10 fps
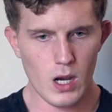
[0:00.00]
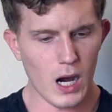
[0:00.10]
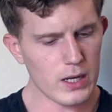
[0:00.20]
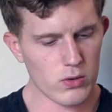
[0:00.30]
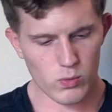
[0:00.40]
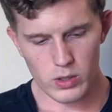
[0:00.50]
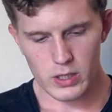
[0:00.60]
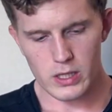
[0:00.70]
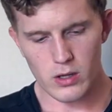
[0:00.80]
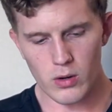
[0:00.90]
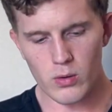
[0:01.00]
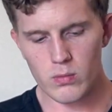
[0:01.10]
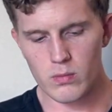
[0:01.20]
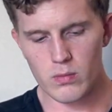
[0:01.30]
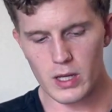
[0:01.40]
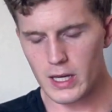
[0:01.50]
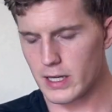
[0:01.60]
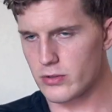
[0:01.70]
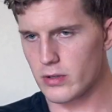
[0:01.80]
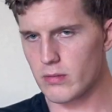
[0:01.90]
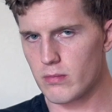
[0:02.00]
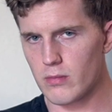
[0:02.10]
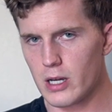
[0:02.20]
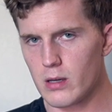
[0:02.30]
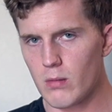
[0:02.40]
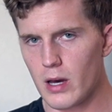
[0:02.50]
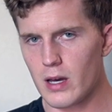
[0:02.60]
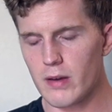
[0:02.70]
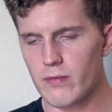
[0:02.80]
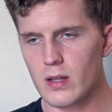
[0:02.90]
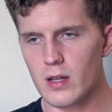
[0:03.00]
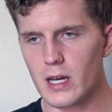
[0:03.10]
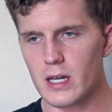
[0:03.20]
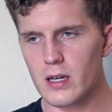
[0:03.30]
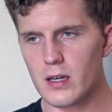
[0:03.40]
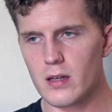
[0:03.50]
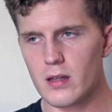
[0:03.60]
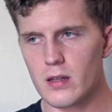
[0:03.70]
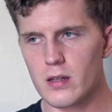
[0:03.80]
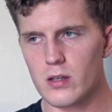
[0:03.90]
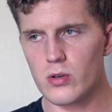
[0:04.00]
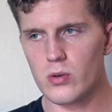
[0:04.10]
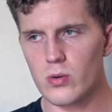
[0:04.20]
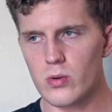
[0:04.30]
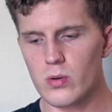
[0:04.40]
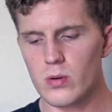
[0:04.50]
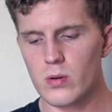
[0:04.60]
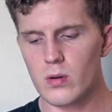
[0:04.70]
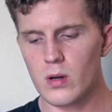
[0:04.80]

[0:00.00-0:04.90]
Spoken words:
I don't really know the answer, right? I feel like you